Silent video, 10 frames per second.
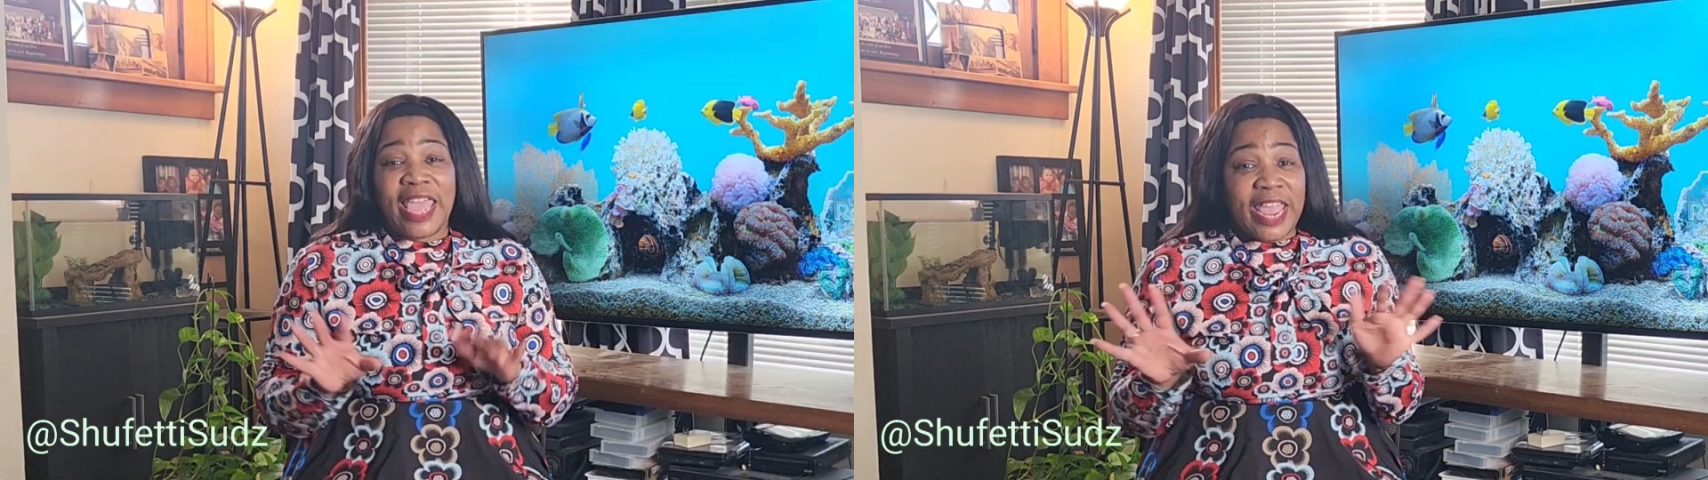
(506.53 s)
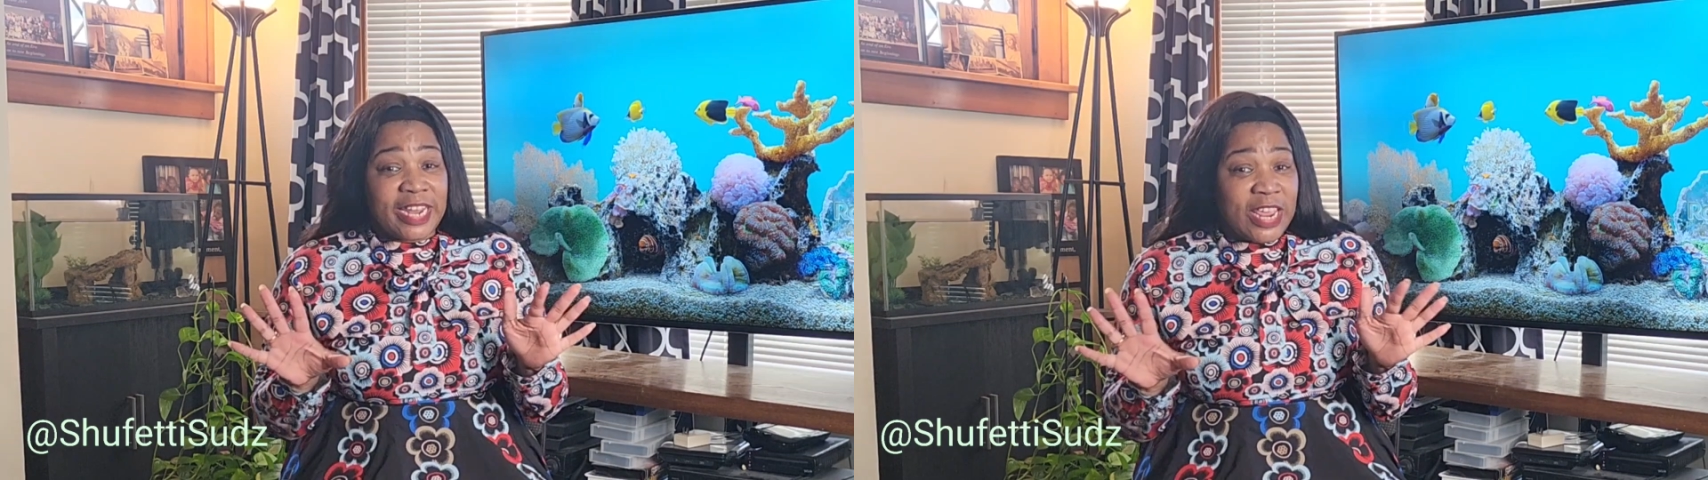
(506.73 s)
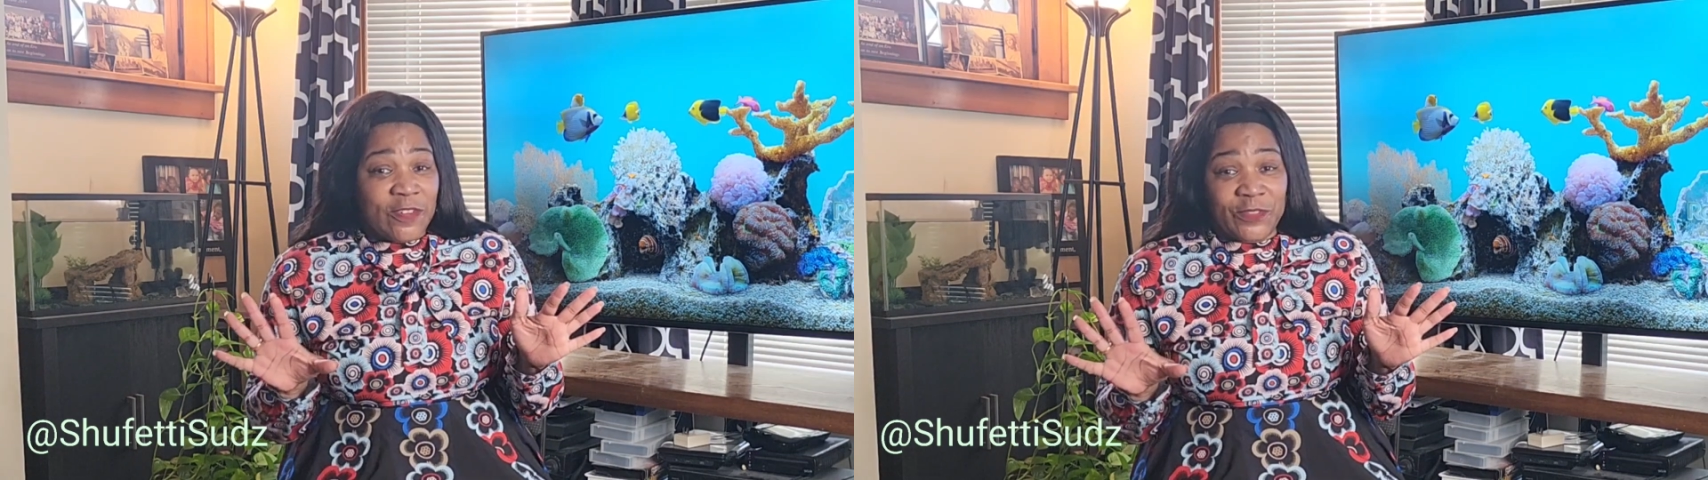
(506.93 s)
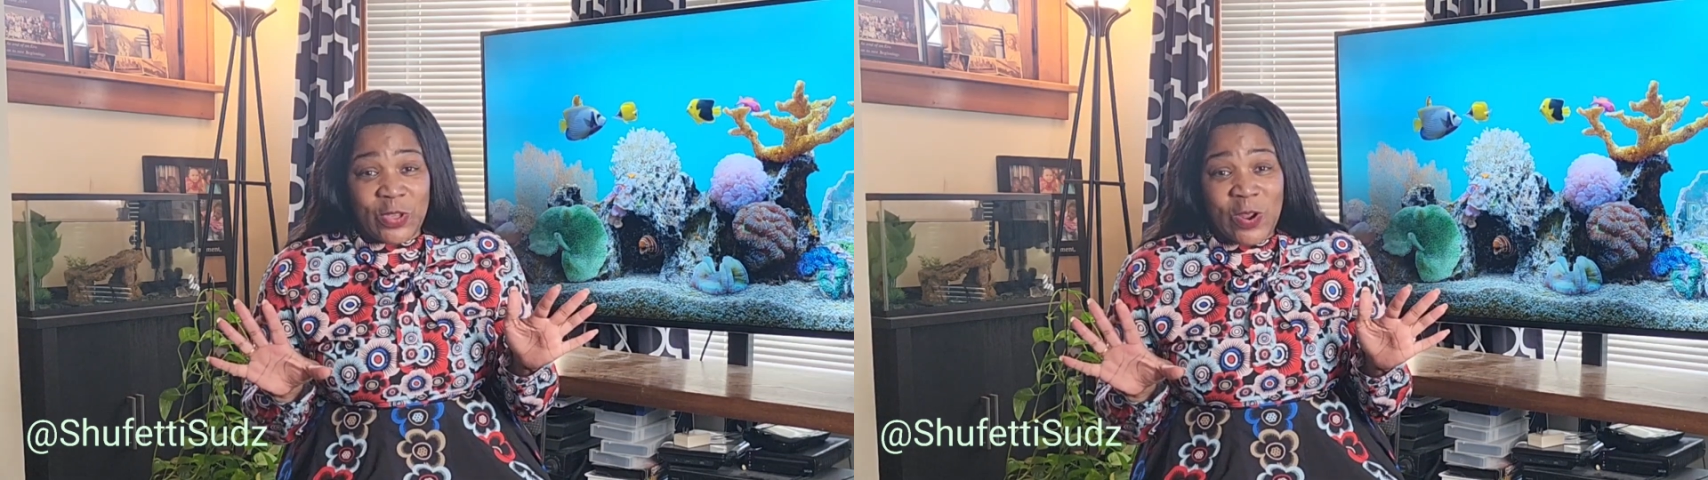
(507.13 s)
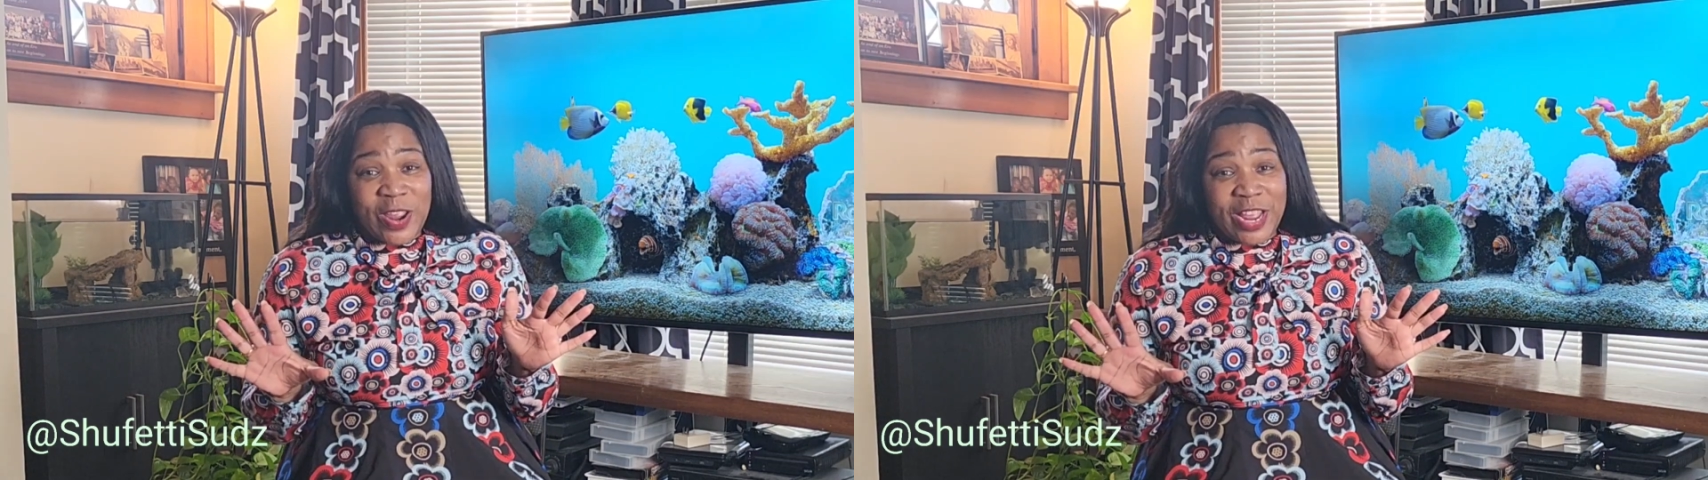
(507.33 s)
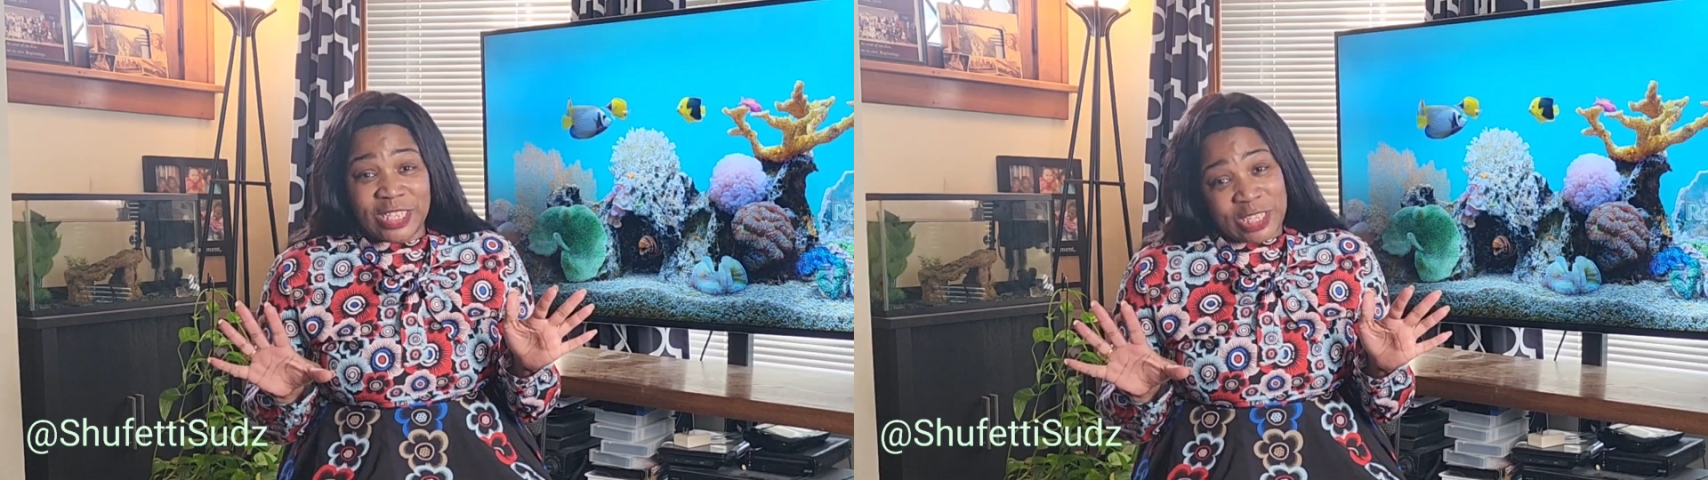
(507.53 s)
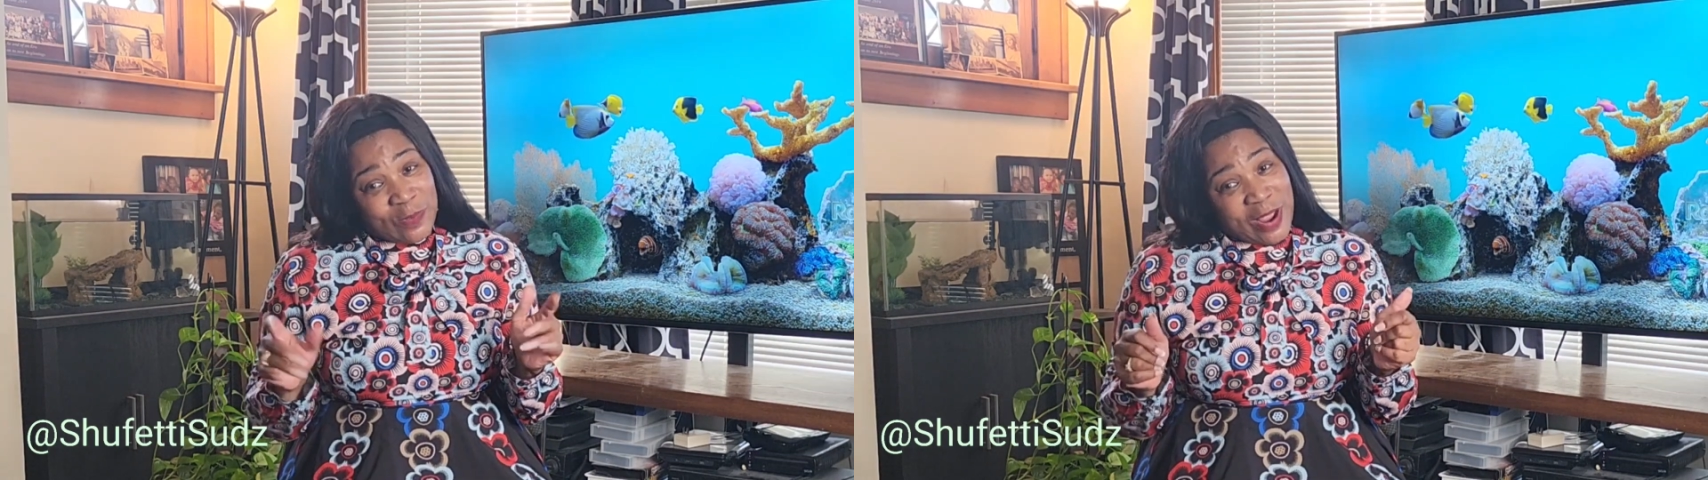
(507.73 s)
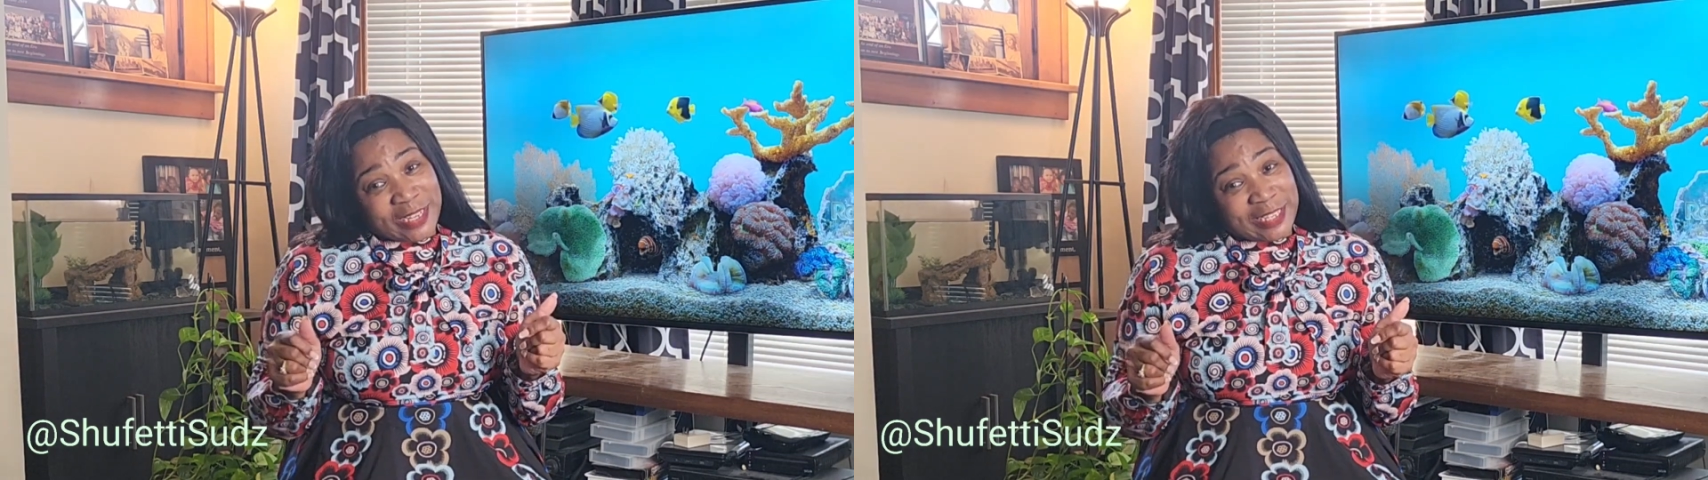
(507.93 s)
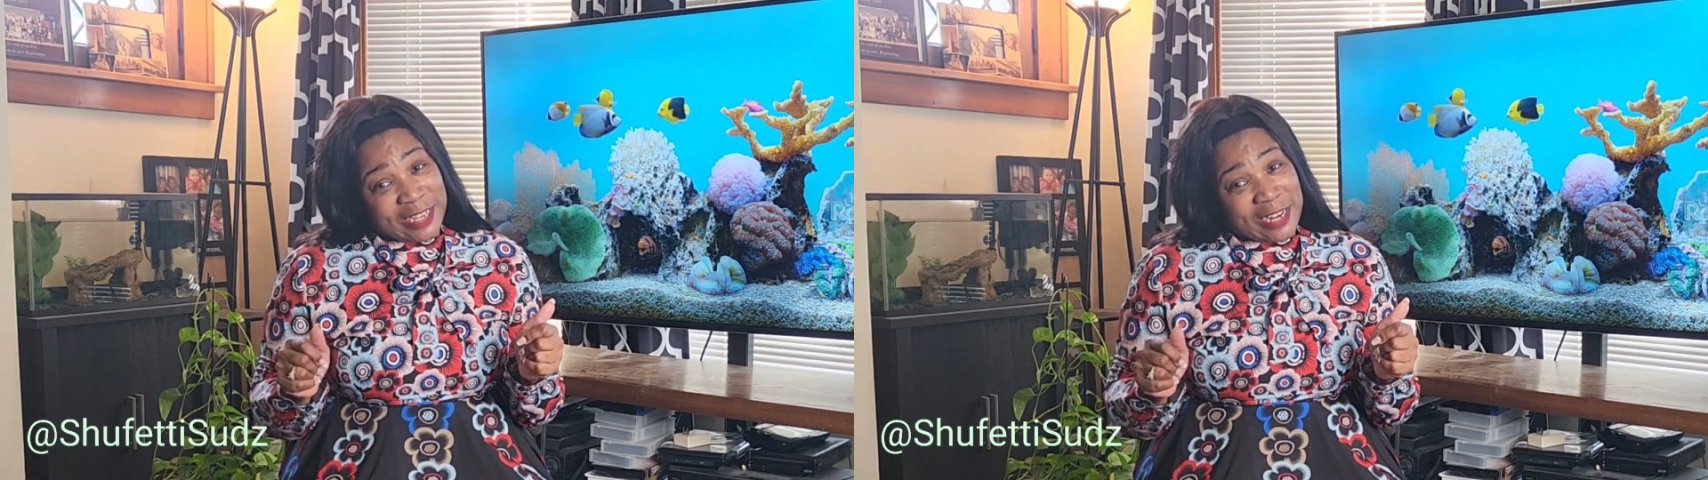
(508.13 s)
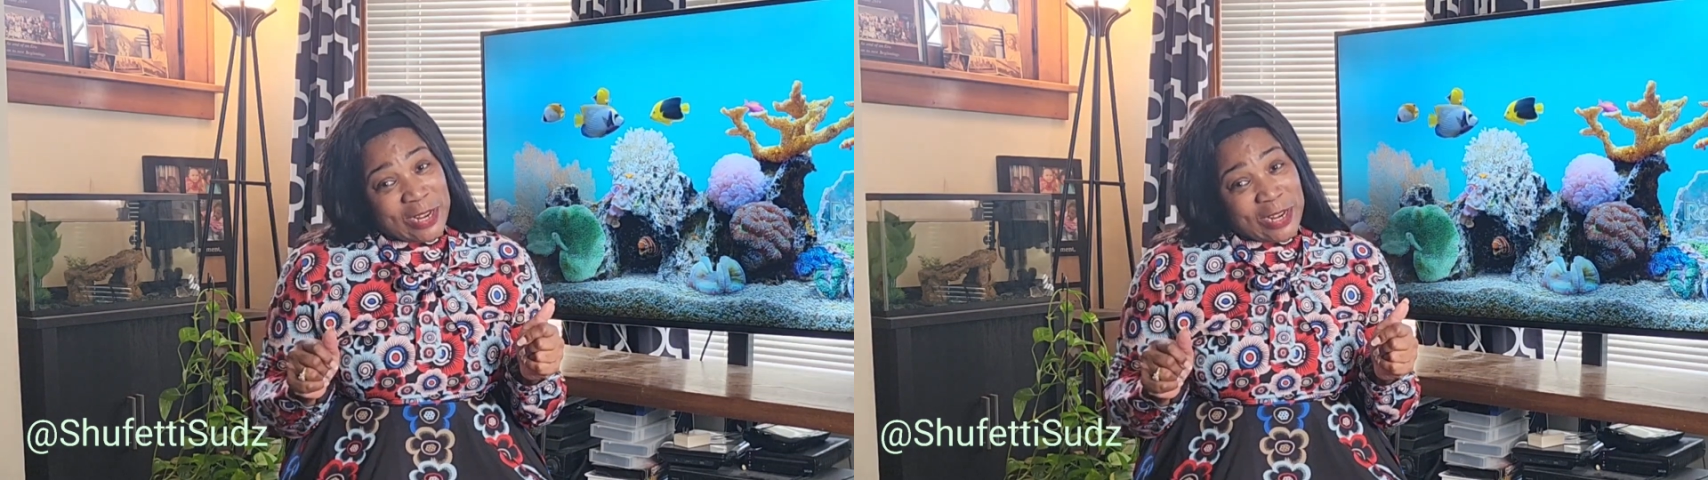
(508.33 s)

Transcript: And if you're interested